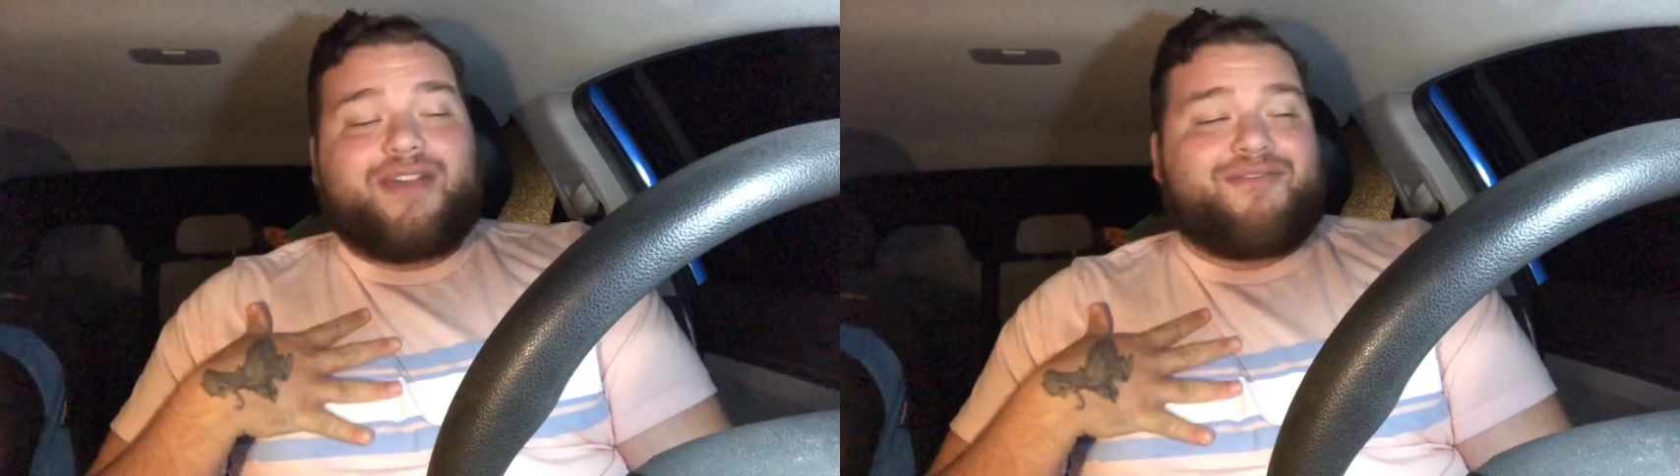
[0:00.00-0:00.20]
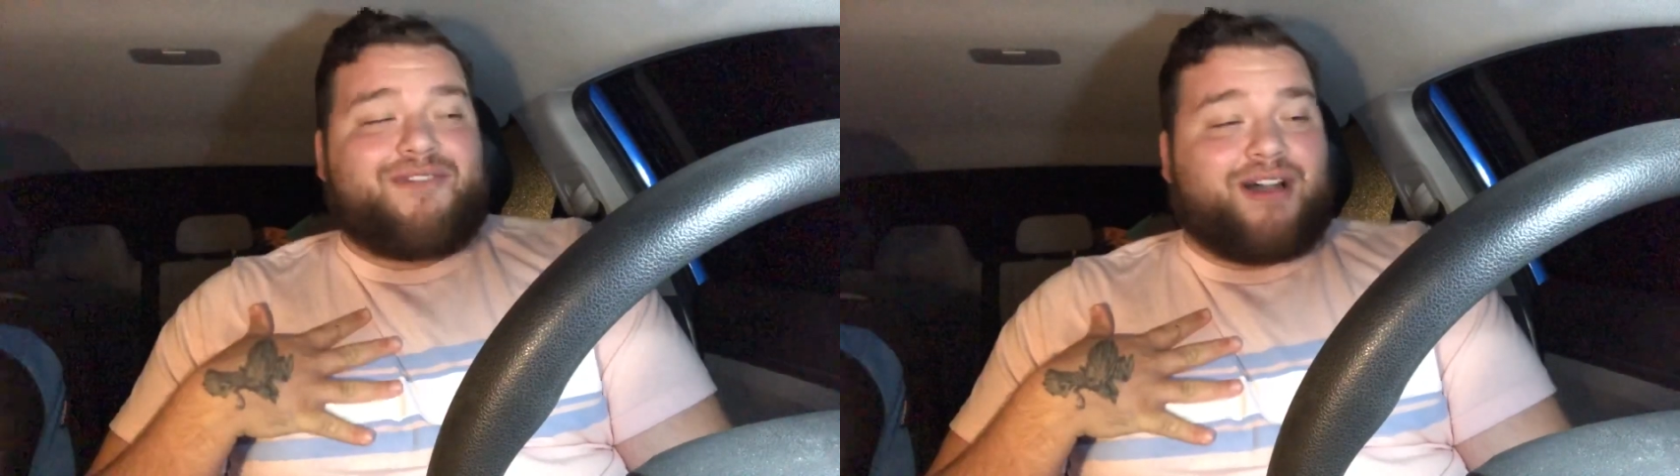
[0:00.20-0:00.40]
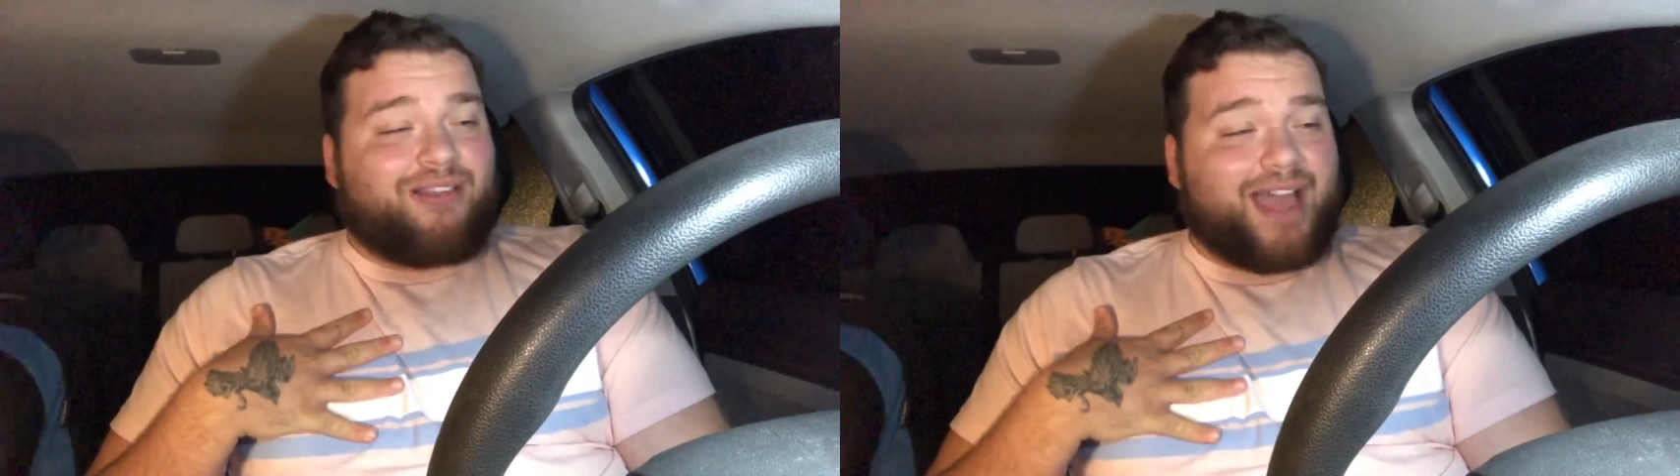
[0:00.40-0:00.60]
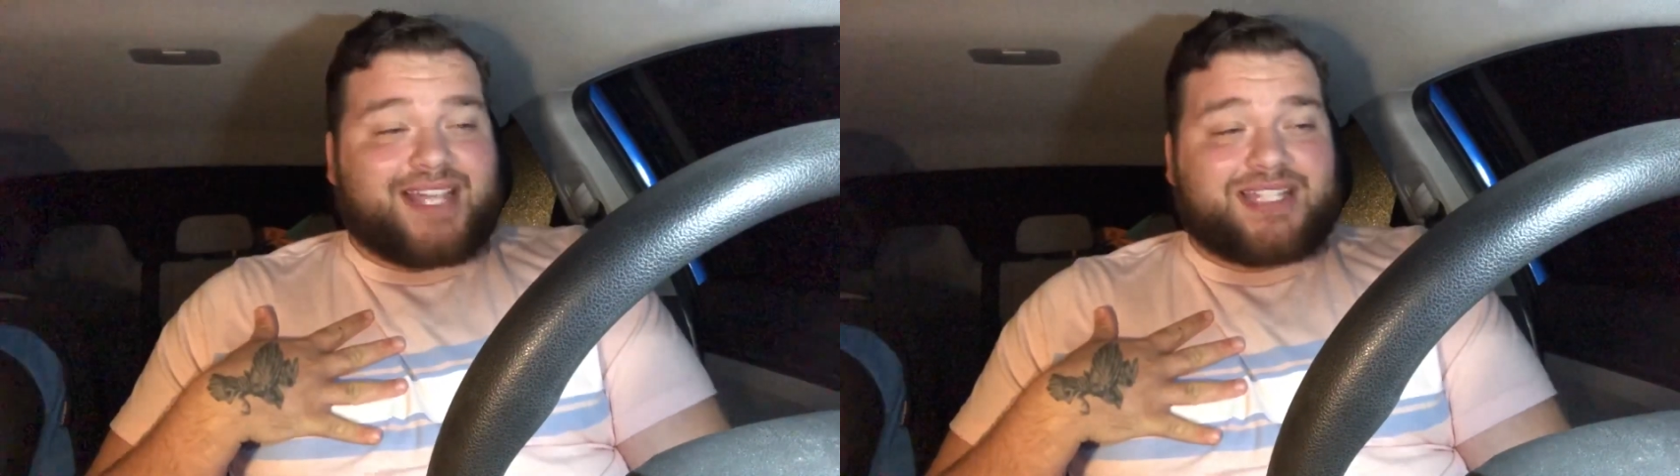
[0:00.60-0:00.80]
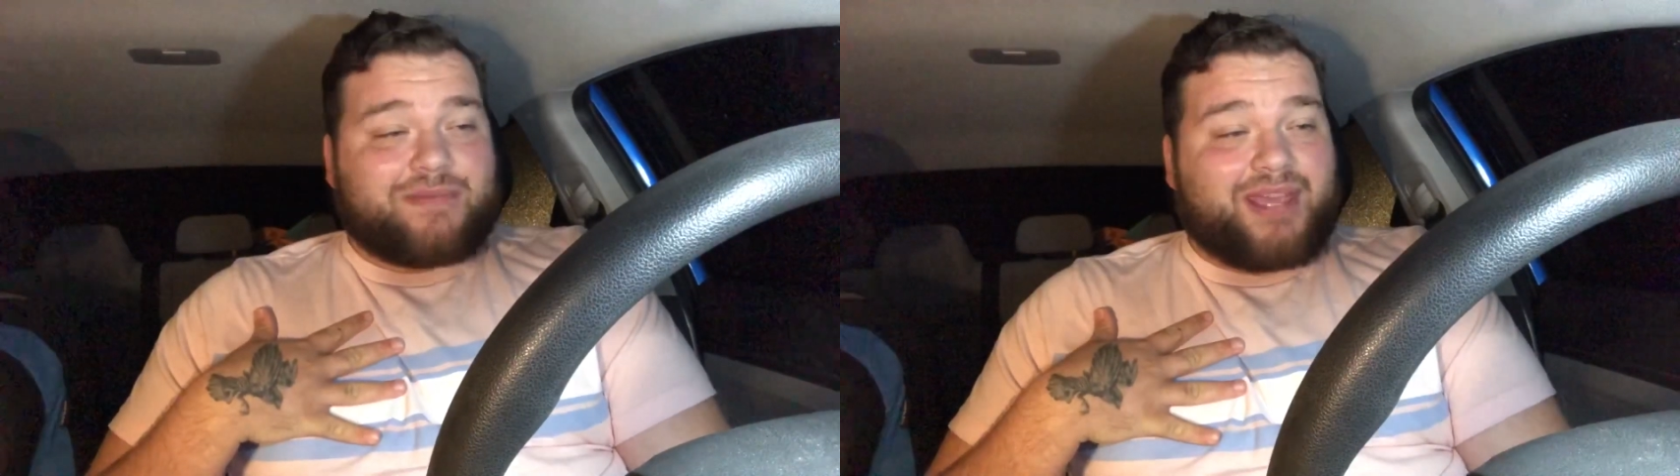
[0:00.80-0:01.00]
it felt
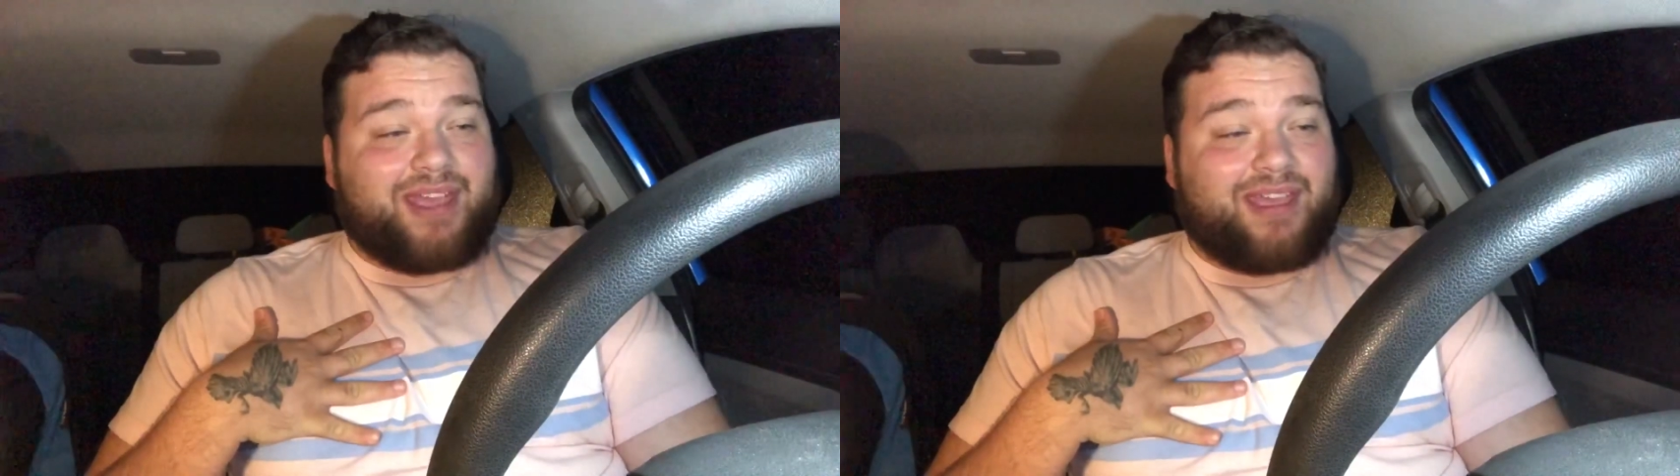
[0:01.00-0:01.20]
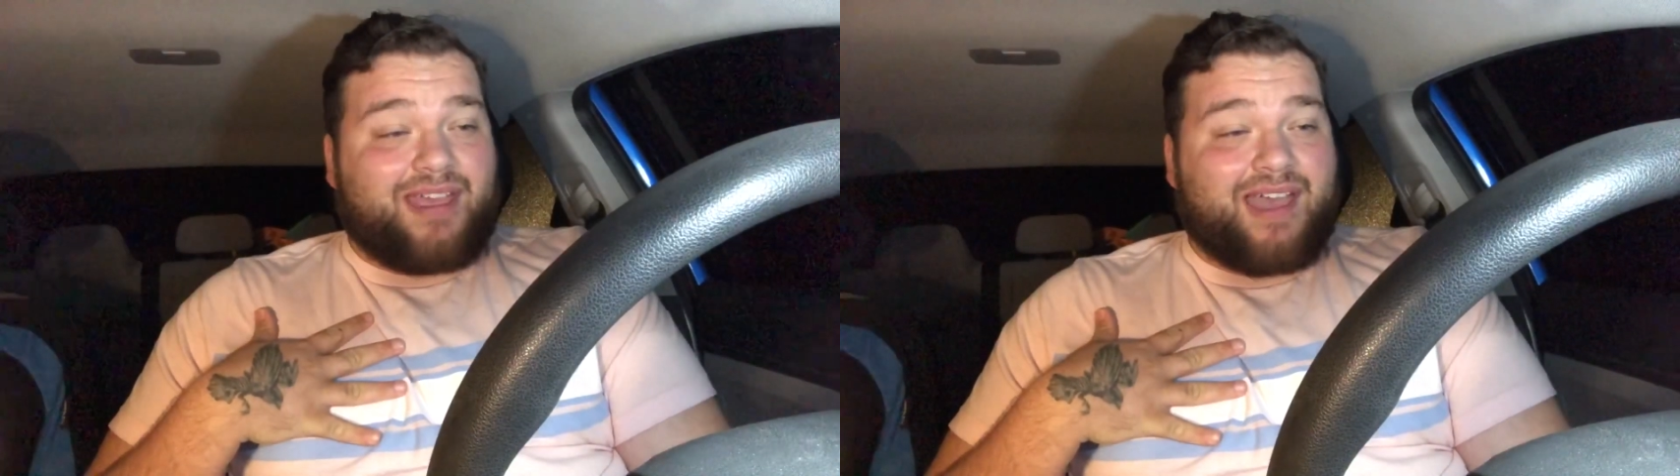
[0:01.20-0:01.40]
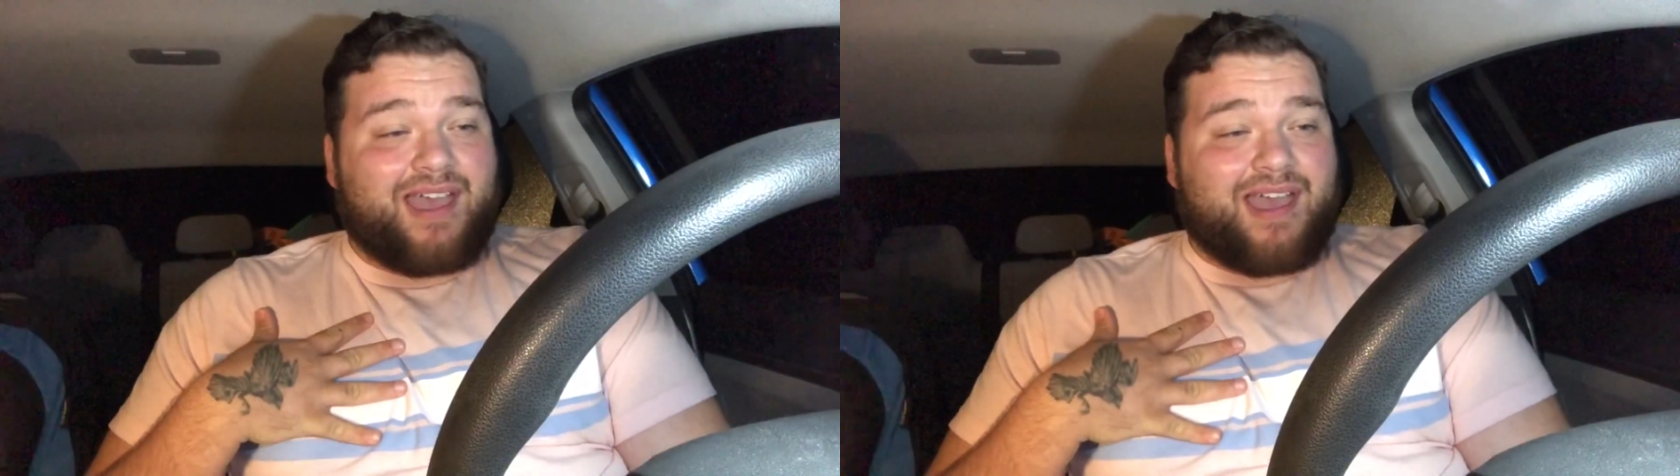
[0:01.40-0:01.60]
like to me.